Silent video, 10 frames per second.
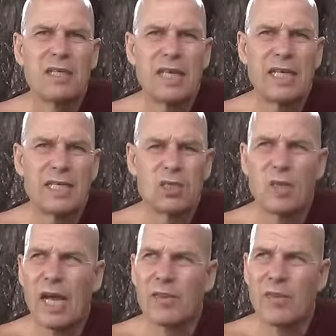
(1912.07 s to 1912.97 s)
And this,
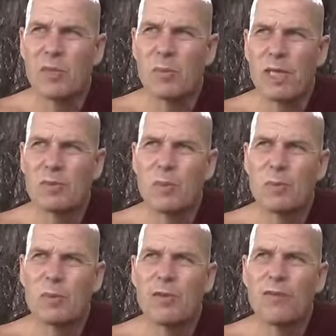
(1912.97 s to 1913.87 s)
I think, makes
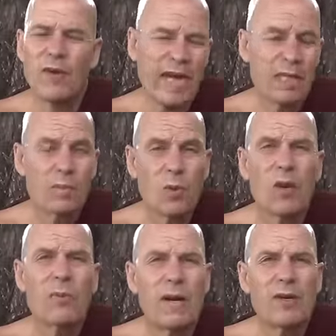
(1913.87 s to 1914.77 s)
people fight
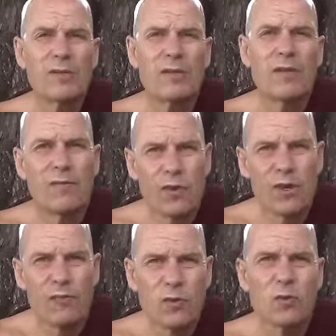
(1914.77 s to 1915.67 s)
more about the very
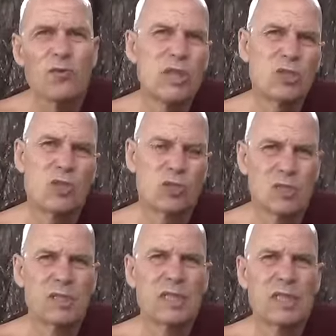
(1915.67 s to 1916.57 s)
few
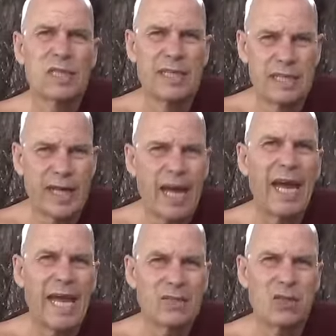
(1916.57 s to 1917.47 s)
resources that there are
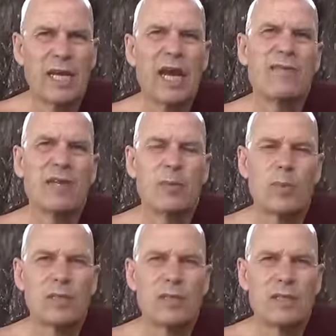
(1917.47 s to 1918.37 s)
actually
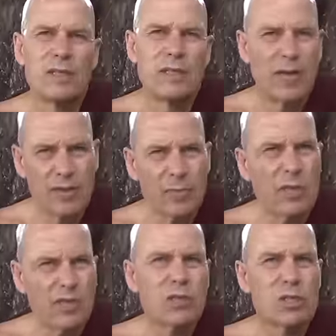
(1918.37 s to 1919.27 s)
available. Now there are
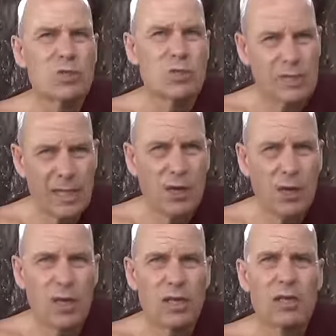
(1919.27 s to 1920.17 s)
many resources, there are
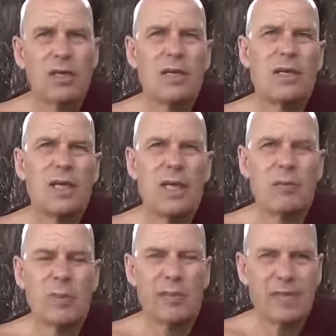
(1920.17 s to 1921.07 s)
oil, uh,
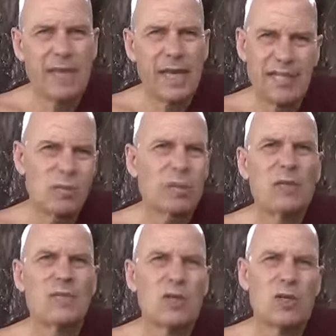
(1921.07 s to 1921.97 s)
but there hasn't been
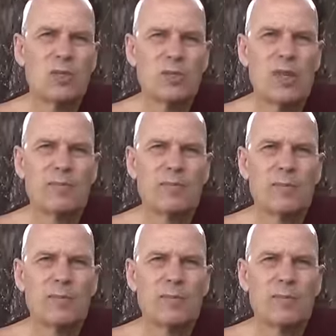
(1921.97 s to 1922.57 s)
for a long time.